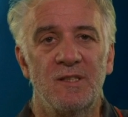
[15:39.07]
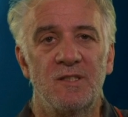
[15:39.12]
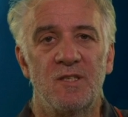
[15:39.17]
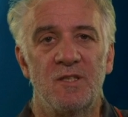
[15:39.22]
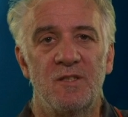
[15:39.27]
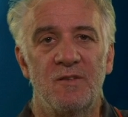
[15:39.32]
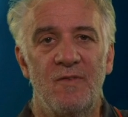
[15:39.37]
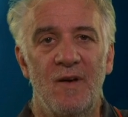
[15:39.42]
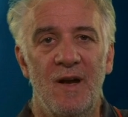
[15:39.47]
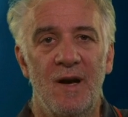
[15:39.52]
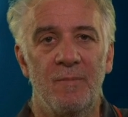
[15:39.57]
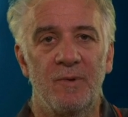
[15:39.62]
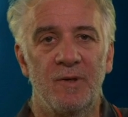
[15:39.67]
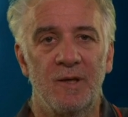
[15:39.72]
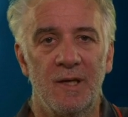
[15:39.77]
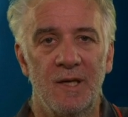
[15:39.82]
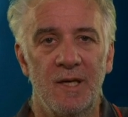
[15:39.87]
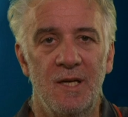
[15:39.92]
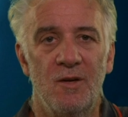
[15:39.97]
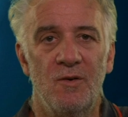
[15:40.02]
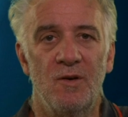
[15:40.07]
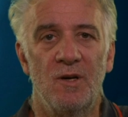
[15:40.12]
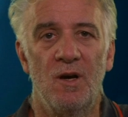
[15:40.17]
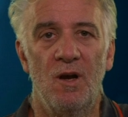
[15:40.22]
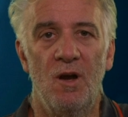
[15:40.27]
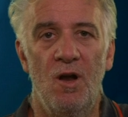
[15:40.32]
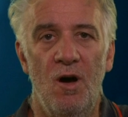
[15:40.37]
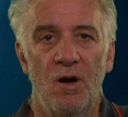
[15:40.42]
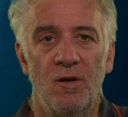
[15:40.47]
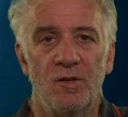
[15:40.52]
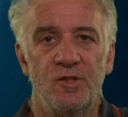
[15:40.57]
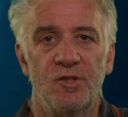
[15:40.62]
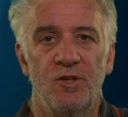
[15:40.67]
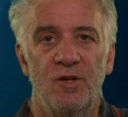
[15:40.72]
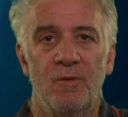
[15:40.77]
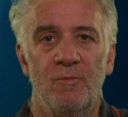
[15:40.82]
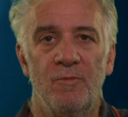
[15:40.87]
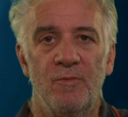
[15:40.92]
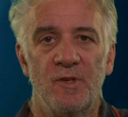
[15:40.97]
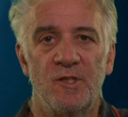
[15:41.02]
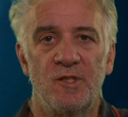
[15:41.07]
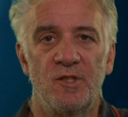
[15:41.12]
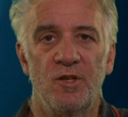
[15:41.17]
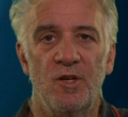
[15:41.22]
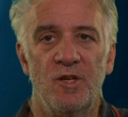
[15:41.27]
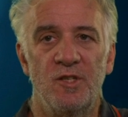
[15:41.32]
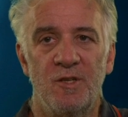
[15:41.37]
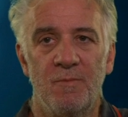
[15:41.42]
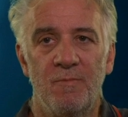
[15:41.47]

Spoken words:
to develop coherent long-term research